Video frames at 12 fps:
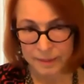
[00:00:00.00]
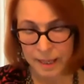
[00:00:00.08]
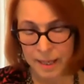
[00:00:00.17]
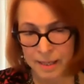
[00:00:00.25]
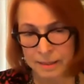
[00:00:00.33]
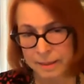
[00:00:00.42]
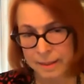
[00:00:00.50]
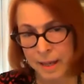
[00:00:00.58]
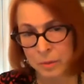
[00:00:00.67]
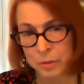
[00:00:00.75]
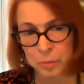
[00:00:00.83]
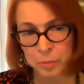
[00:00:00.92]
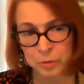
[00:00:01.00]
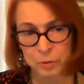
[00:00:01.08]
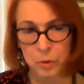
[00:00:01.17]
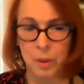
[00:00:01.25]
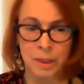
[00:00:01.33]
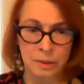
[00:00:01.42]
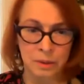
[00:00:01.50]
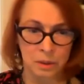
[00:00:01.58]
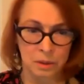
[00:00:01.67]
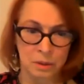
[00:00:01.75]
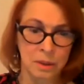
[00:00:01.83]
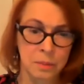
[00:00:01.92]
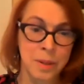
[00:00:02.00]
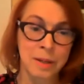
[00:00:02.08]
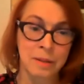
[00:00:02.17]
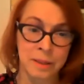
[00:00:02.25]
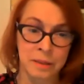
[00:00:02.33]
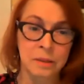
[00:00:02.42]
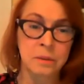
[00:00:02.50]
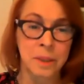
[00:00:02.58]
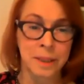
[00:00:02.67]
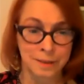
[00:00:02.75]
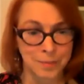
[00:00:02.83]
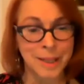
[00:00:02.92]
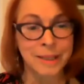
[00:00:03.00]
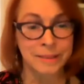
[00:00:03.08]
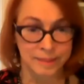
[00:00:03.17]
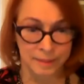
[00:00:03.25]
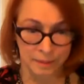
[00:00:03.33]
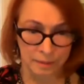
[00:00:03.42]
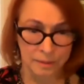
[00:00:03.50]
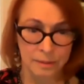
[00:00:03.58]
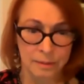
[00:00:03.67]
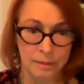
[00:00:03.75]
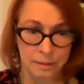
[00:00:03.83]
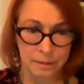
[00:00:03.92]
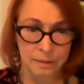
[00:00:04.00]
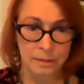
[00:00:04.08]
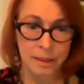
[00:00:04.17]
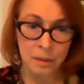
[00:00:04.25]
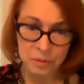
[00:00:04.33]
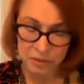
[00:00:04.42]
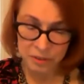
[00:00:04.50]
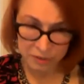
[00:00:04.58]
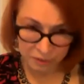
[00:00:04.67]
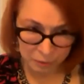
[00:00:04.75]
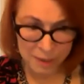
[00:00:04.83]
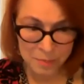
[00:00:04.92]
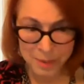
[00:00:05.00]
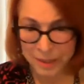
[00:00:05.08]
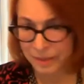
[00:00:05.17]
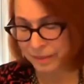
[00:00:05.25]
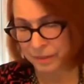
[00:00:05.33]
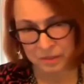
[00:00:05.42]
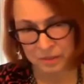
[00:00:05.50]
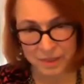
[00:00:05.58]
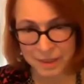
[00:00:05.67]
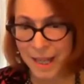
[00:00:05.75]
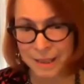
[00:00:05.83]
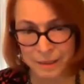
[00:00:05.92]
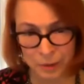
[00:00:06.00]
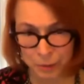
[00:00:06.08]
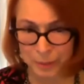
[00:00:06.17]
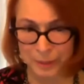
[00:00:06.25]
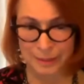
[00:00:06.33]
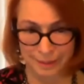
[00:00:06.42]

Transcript: And that was before I learned about integrative medicine. Mm-hmm. It was just straight medicine. You still had to do it.